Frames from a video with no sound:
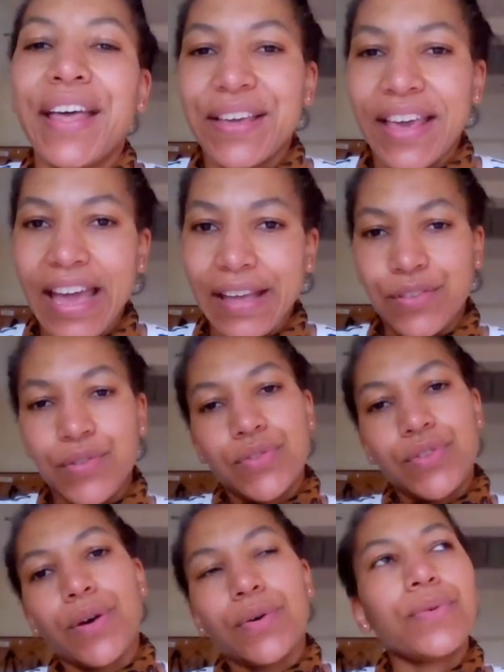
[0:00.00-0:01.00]
Okay,
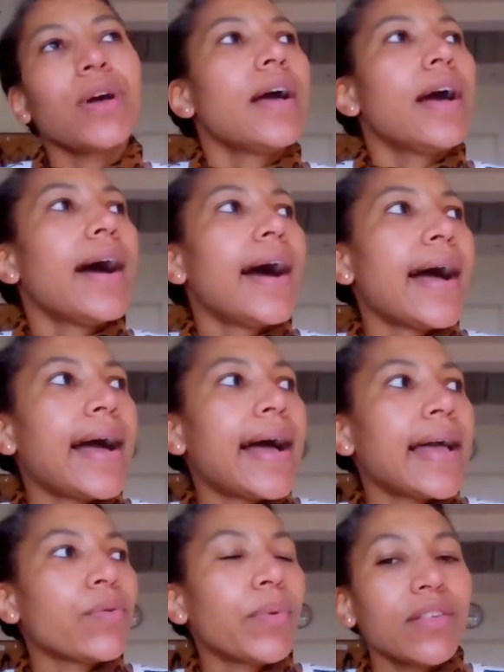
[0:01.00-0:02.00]
so
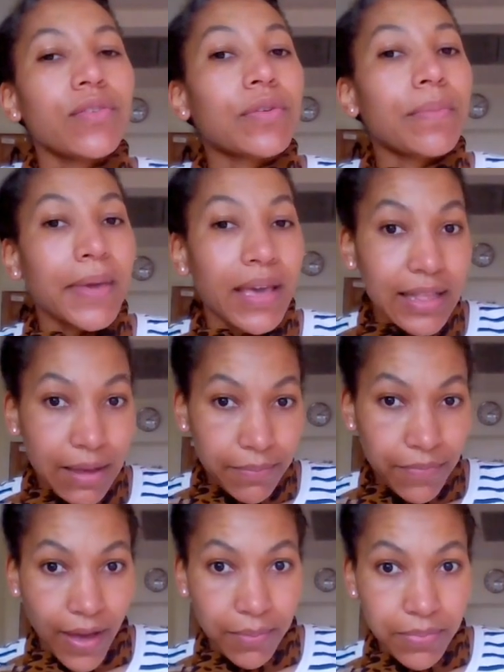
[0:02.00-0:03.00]
I went to B and M
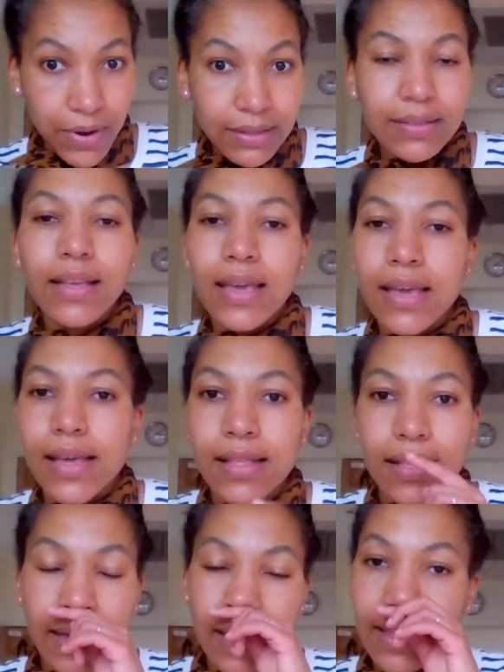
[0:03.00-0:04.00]
Fabrics
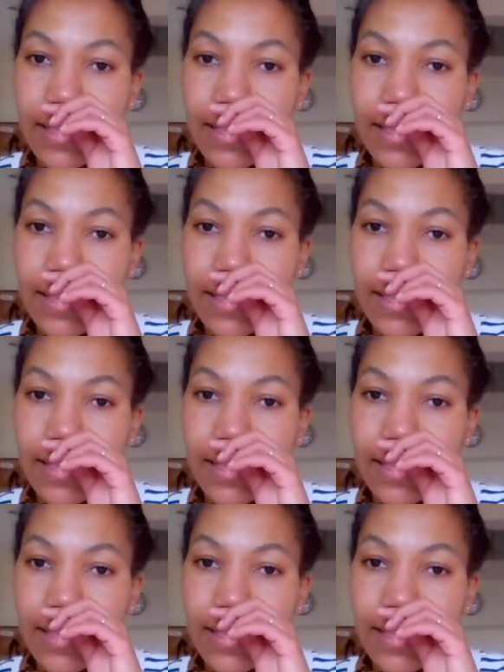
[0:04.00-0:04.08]
in